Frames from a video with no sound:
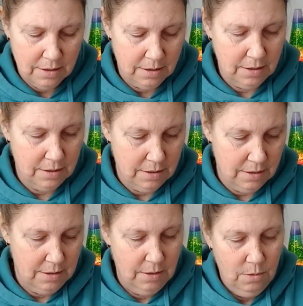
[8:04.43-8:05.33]

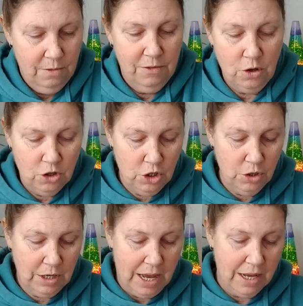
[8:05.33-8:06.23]
Got
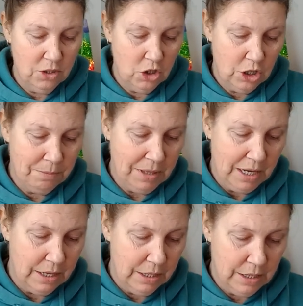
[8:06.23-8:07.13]
two cards jump
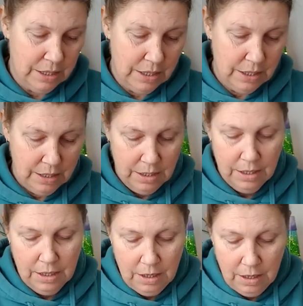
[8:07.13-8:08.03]
out here.
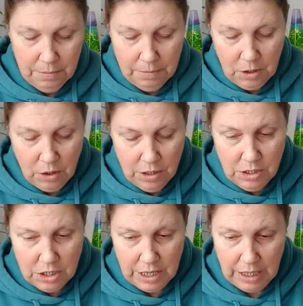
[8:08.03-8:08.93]
I'm
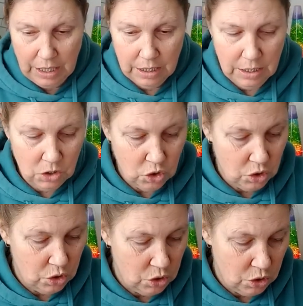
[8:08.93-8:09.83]
gonna take it.
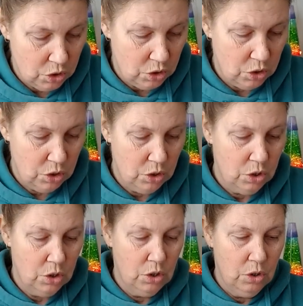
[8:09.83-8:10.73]

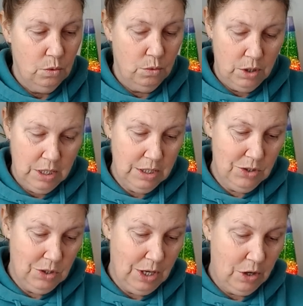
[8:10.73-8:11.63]
What
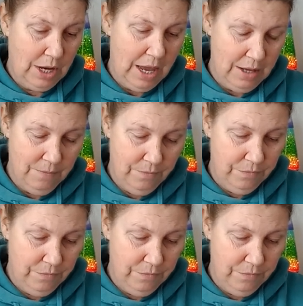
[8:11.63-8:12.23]
is it? Okay.